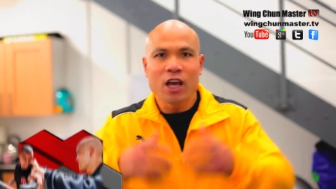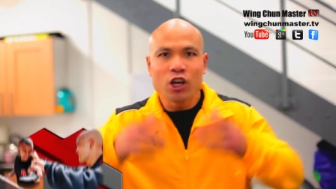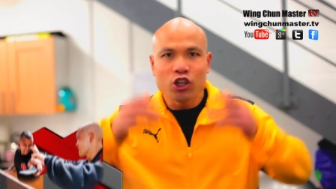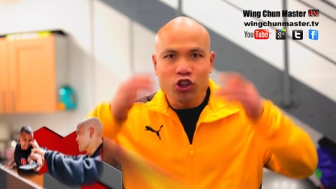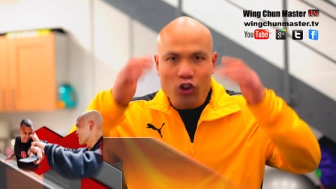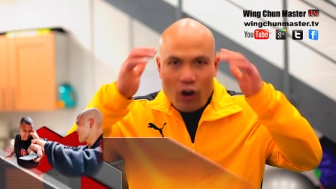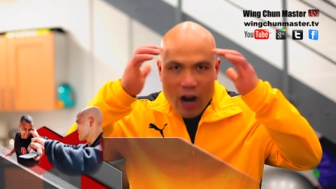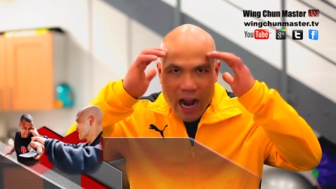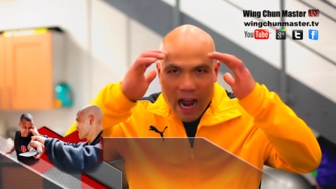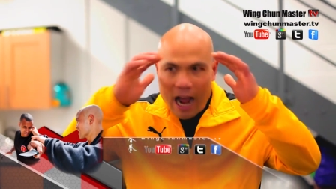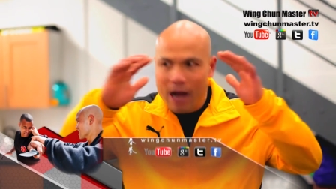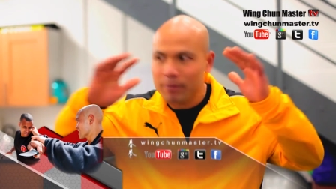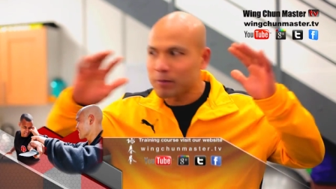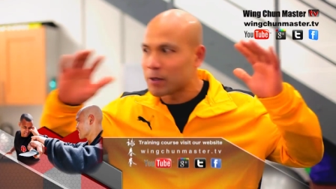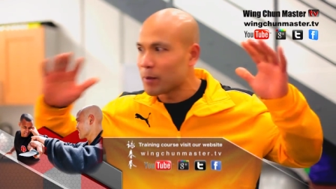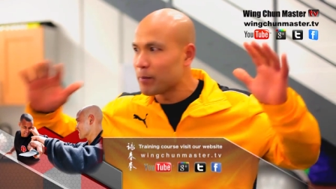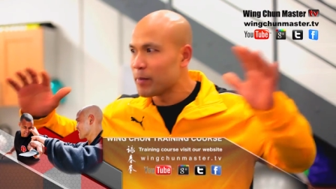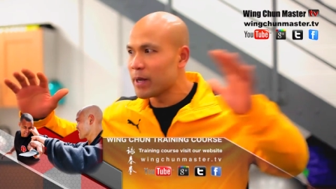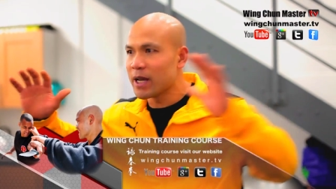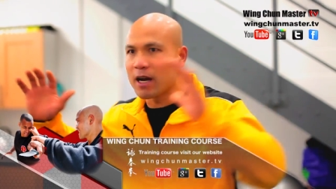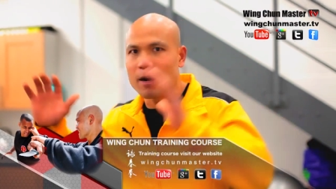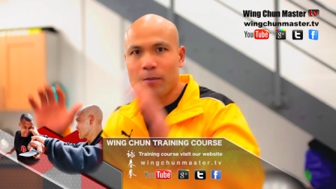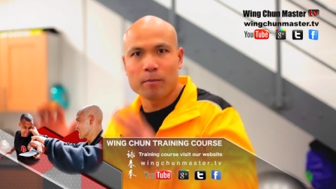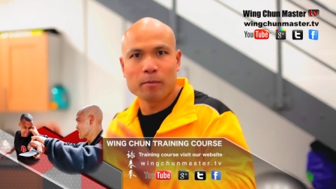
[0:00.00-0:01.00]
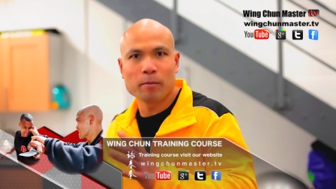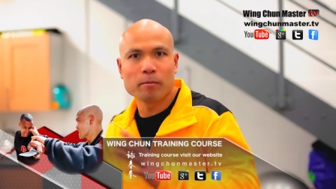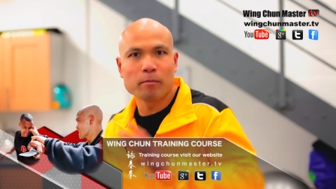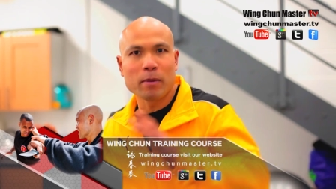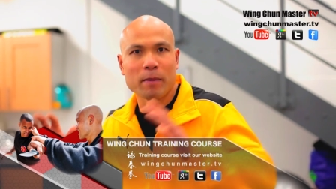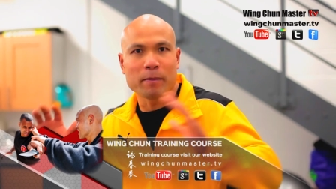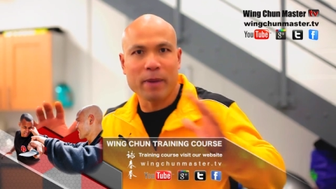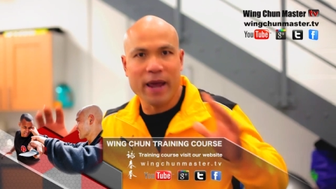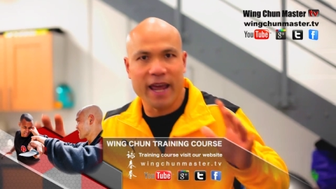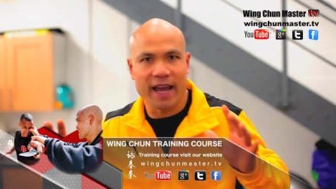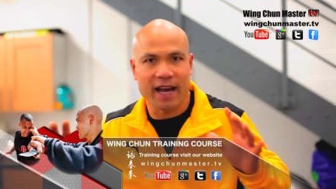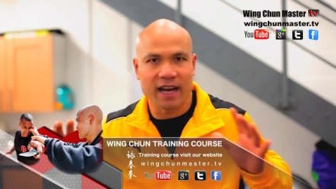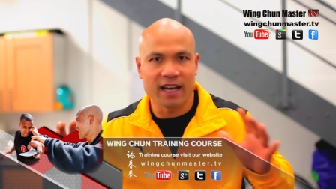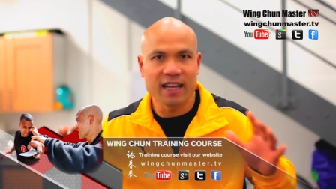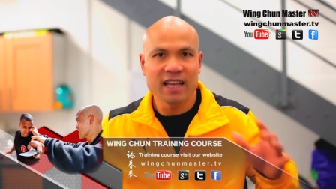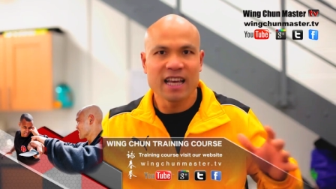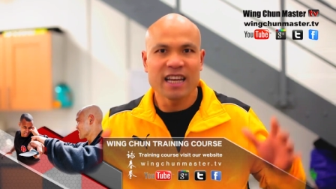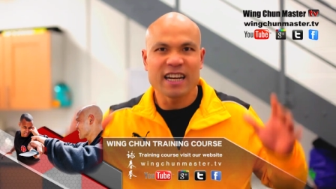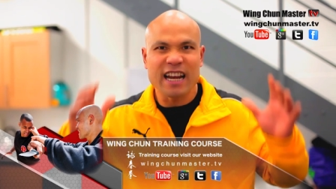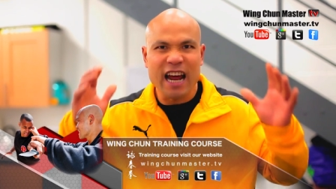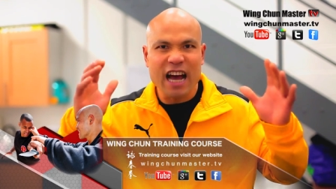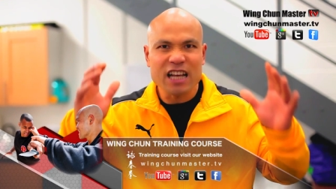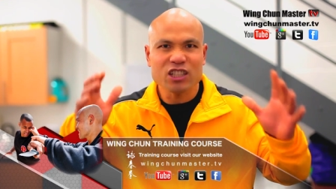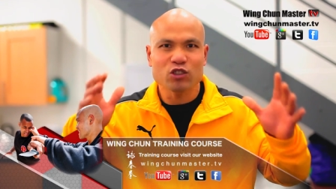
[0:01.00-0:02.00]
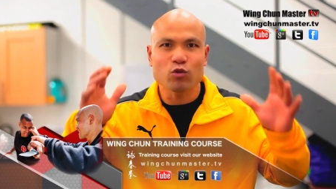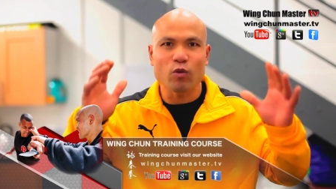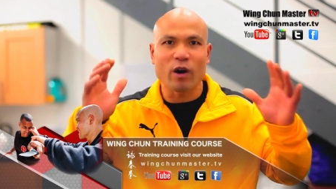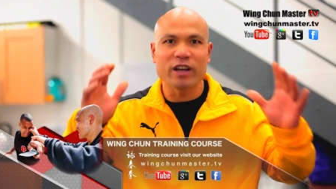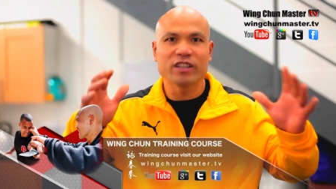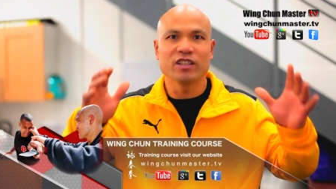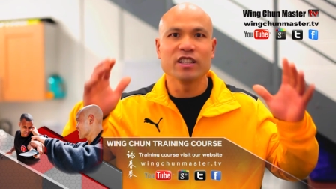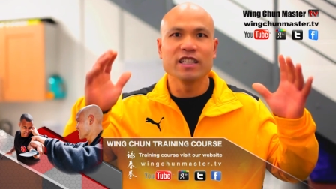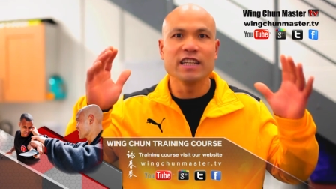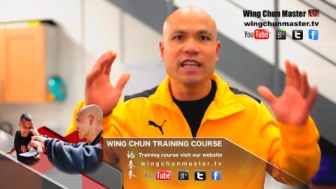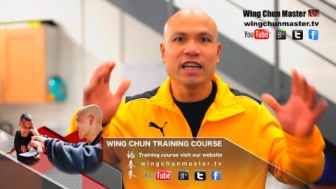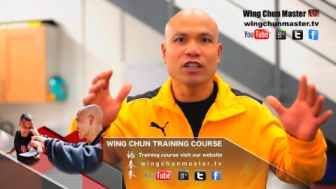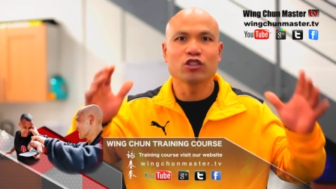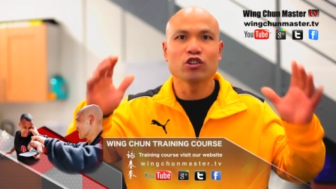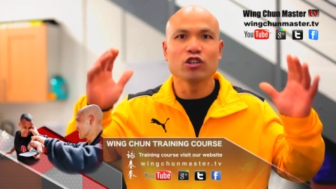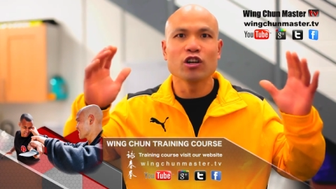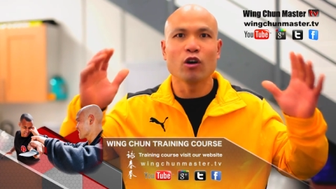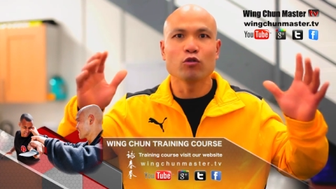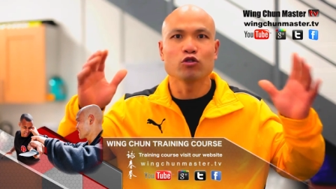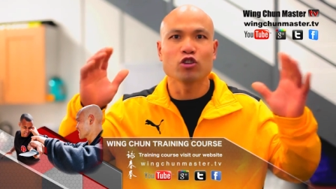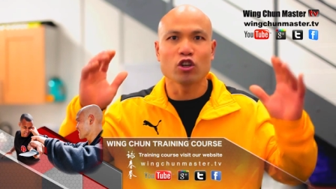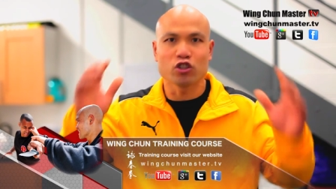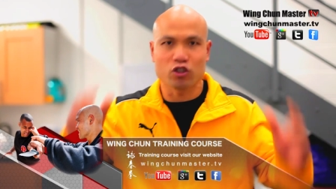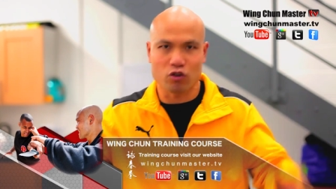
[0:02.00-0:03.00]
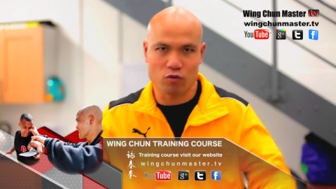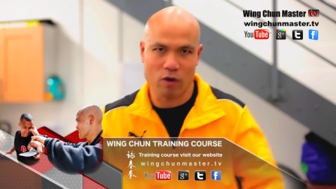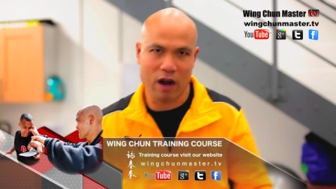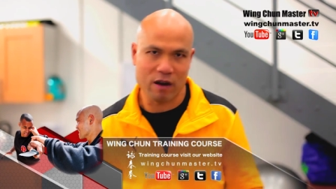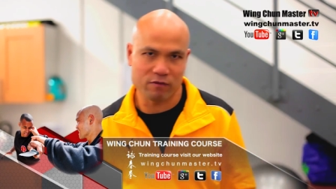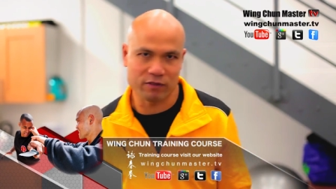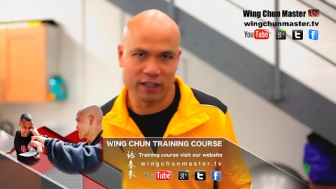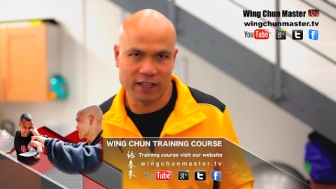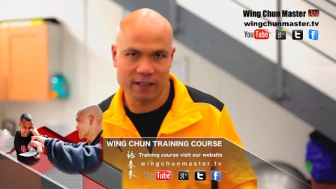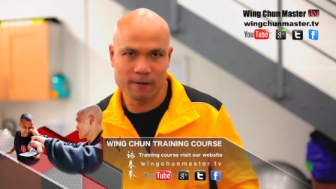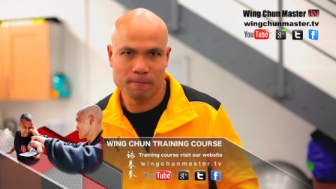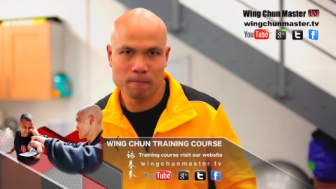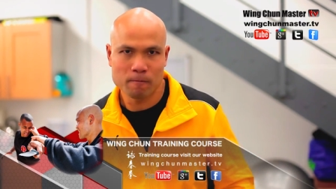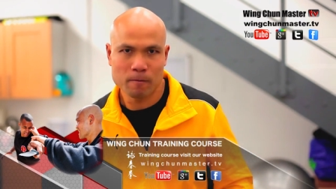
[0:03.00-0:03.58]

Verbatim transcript: you have to be prepared. That's why you need to know your surrounding.